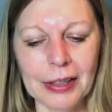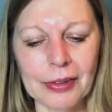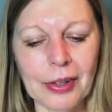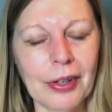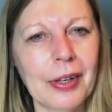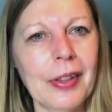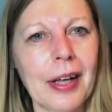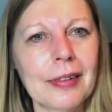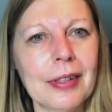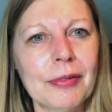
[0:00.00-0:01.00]
So
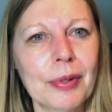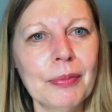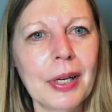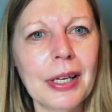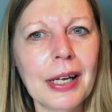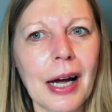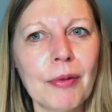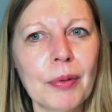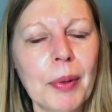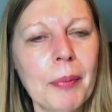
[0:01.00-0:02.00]
that's it from me.
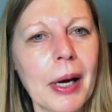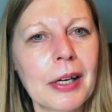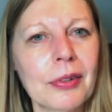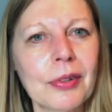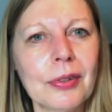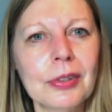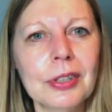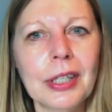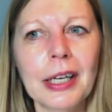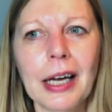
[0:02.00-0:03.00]
I will be back on
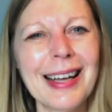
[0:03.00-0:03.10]
Sunday.